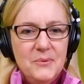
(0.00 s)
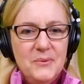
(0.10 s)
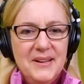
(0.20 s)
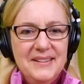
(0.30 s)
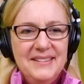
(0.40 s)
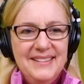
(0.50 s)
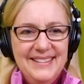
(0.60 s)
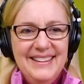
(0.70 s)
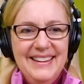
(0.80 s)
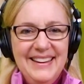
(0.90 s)
Well, and
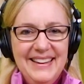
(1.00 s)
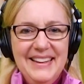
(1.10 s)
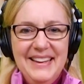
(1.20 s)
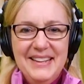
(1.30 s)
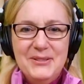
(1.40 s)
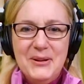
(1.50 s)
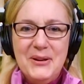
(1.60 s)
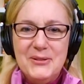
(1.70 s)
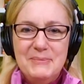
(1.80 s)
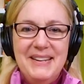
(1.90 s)
it
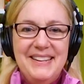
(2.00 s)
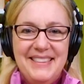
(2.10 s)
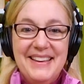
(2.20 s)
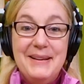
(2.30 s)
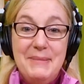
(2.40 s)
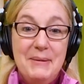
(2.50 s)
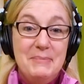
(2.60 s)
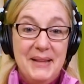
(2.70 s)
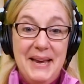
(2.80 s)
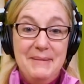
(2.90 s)
triggers me to think about
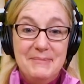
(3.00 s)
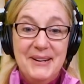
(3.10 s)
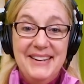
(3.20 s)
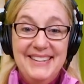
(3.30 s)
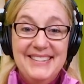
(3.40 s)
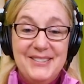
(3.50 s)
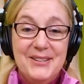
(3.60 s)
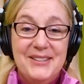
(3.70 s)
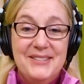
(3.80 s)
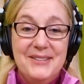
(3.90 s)
blame, right?
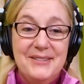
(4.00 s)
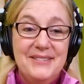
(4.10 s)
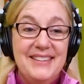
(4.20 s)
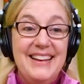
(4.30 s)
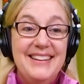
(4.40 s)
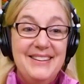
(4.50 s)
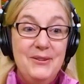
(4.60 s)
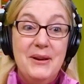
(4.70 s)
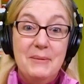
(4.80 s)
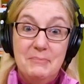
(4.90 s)
To that
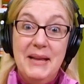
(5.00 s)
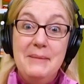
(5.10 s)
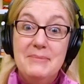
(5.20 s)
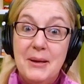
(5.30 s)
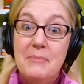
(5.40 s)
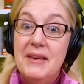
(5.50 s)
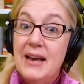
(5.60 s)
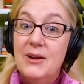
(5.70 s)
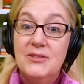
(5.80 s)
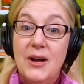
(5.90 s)
you can blame something
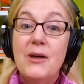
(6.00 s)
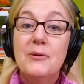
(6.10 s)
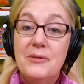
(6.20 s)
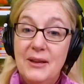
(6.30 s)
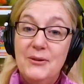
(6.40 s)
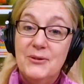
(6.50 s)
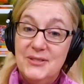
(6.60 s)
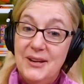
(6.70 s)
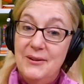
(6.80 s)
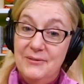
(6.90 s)
else other than
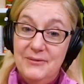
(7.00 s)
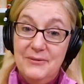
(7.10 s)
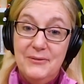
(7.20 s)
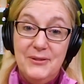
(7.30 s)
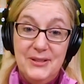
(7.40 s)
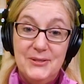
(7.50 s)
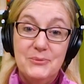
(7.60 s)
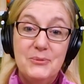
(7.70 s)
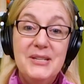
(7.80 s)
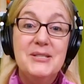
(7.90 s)
yourself for this
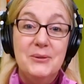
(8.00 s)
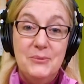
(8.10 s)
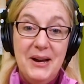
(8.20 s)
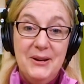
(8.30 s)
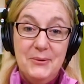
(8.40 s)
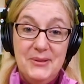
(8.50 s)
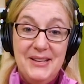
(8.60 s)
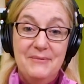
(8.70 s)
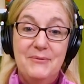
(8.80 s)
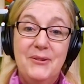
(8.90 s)
reason why you're
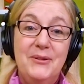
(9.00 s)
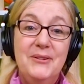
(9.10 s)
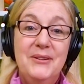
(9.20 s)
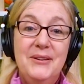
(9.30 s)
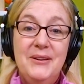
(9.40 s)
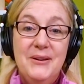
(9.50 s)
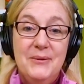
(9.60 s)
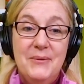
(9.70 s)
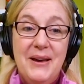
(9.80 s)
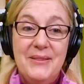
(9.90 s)
resentful,
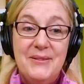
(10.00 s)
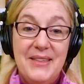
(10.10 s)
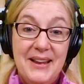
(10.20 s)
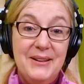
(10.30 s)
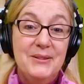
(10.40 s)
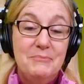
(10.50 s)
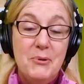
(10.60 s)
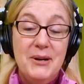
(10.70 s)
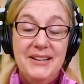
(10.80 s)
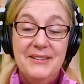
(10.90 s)
rather than
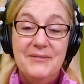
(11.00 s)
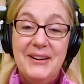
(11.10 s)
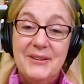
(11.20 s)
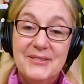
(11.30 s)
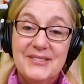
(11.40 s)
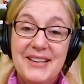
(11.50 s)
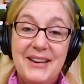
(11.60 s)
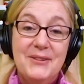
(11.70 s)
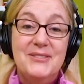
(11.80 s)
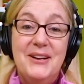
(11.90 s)
pointing the fingers
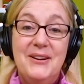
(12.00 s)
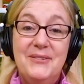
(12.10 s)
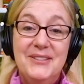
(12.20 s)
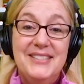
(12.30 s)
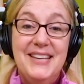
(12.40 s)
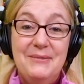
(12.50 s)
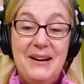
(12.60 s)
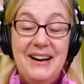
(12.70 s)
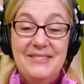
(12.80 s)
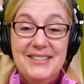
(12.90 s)
at yourself and saying,
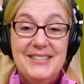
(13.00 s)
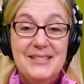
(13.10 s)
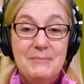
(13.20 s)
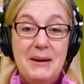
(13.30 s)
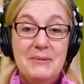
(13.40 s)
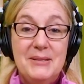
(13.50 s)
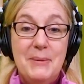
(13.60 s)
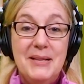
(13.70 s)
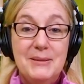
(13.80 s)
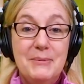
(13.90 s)
wow, this is my
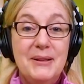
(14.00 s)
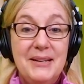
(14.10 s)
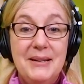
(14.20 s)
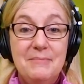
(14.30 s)
responsibility.